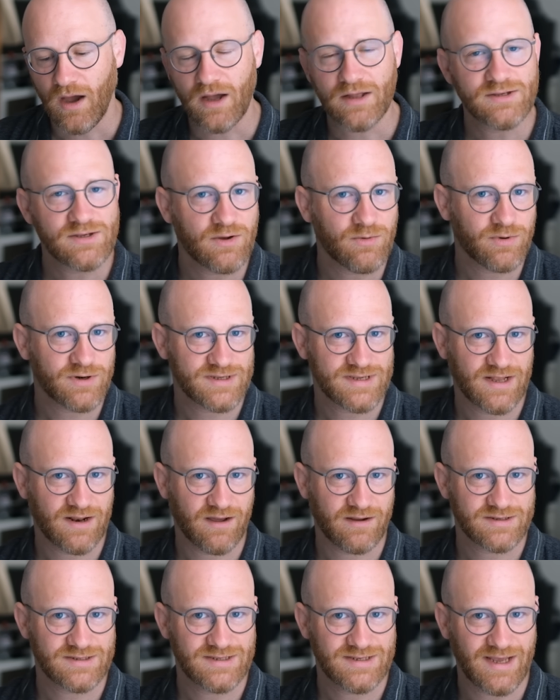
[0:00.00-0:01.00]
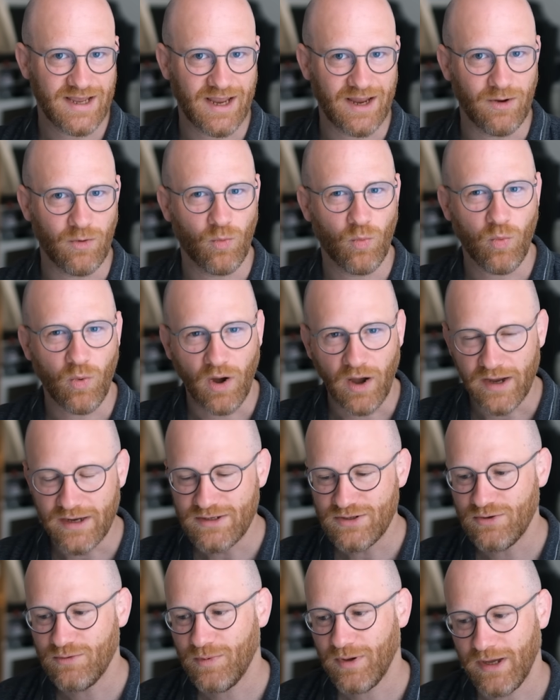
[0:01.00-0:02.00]
And so what is it like today? Why
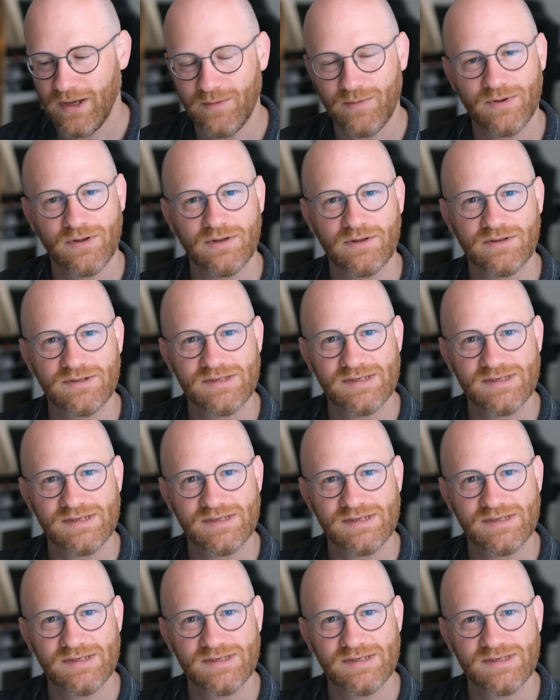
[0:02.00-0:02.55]
do people